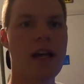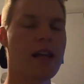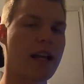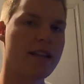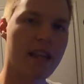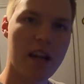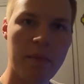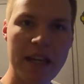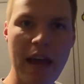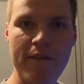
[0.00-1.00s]
Like I said, I
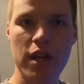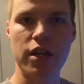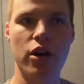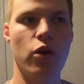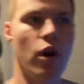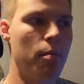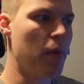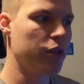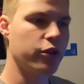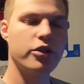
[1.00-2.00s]
made that video a
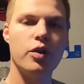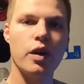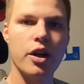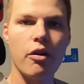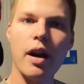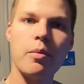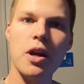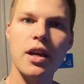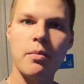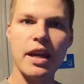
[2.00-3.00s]
month or 2 ago and I
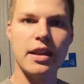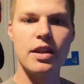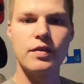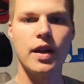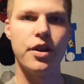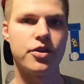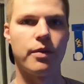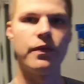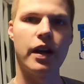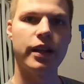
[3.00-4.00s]
plan on making this video,
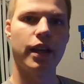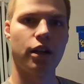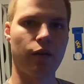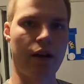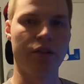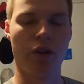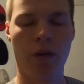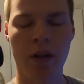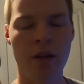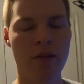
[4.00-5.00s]
so I'm finally getting around
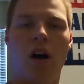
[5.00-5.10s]
to it.